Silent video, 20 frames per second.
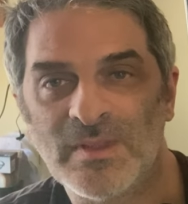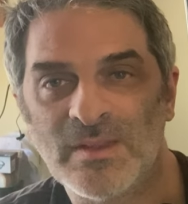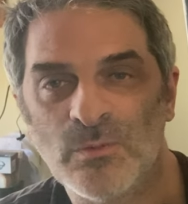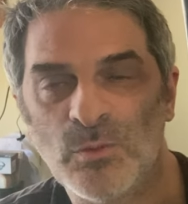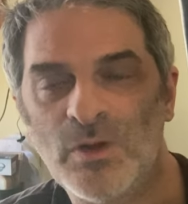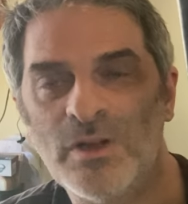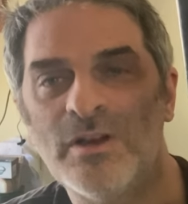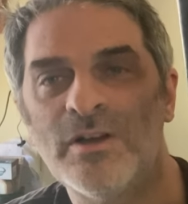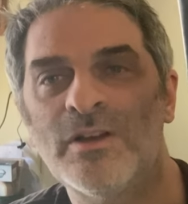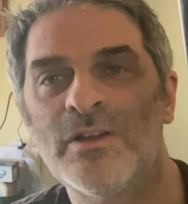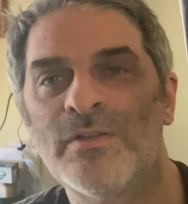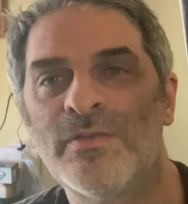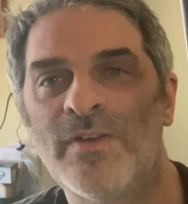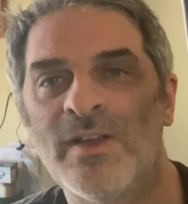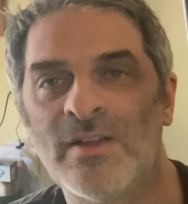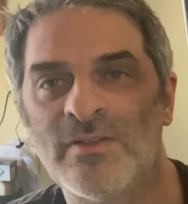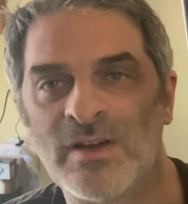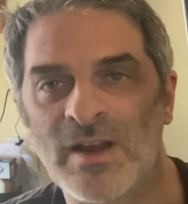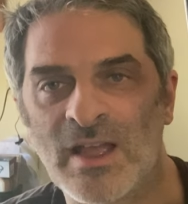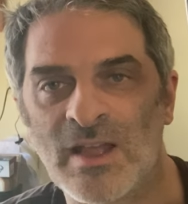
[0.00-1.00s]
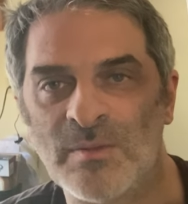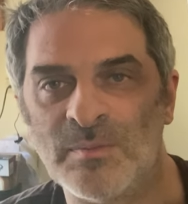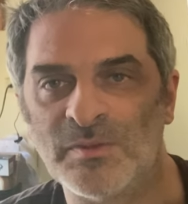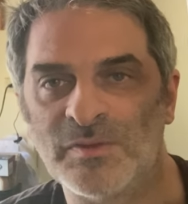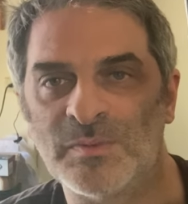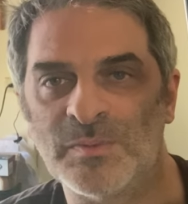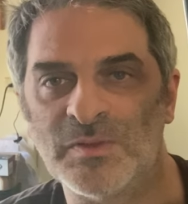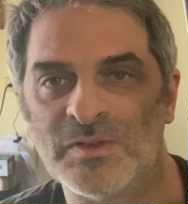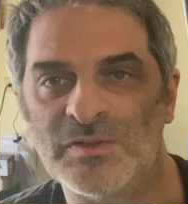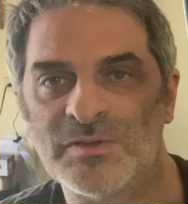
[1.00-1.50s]
What are your favorite albums
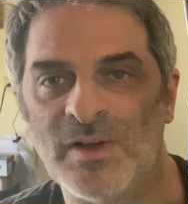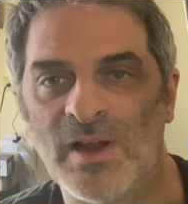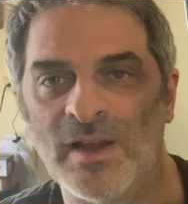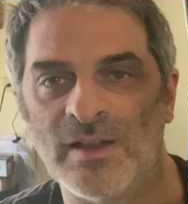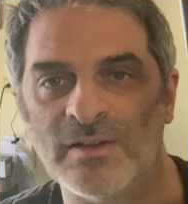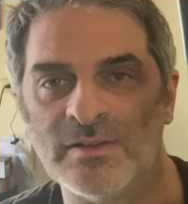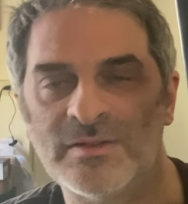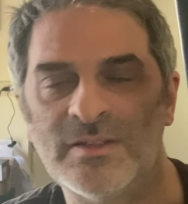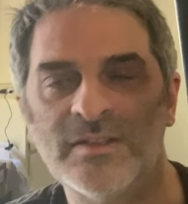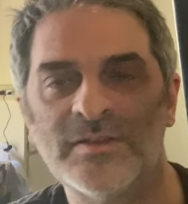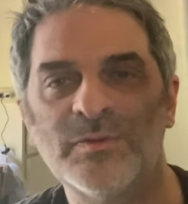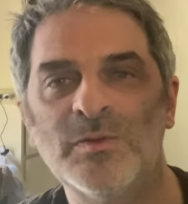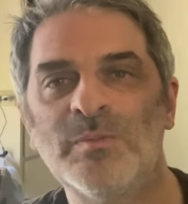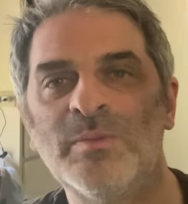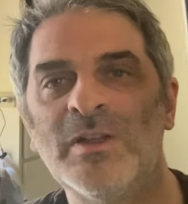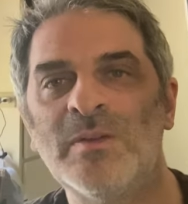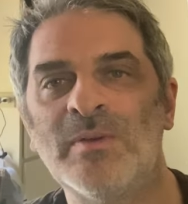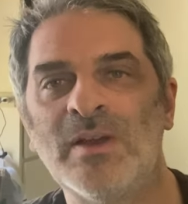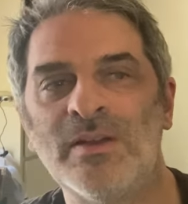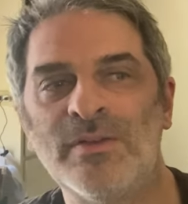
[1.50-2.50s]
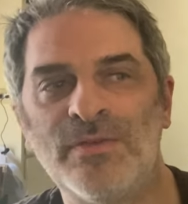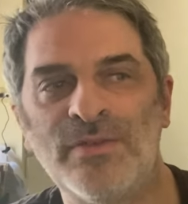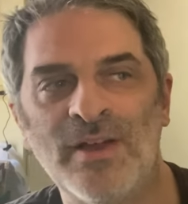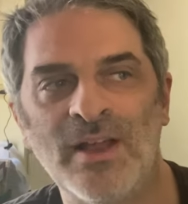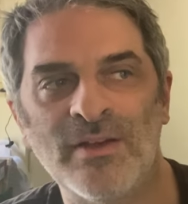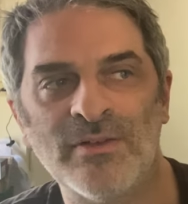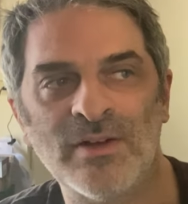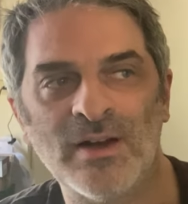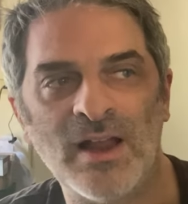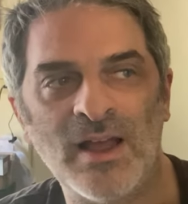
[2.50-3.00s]
from the Stranglers? This would be my
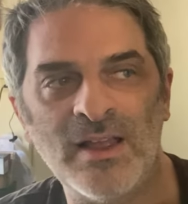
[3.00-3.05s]
favorite.